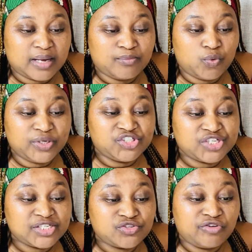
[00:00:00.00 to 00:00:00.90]
with
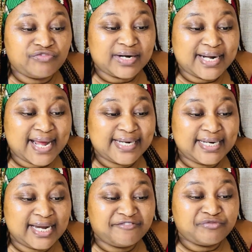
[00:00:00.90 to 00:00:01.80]
just over
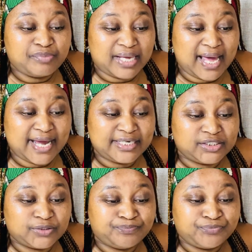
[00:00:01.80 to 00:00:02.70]
9 left
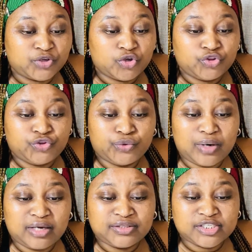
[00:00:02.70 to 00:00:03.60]
behind.
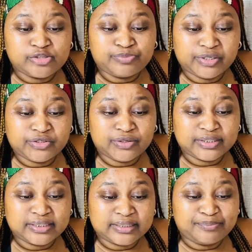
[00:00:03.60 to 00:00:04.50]
Throughout this
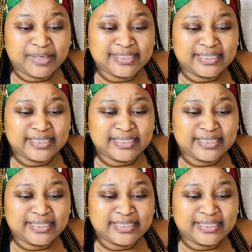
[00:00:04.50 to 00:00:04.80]
period, repeated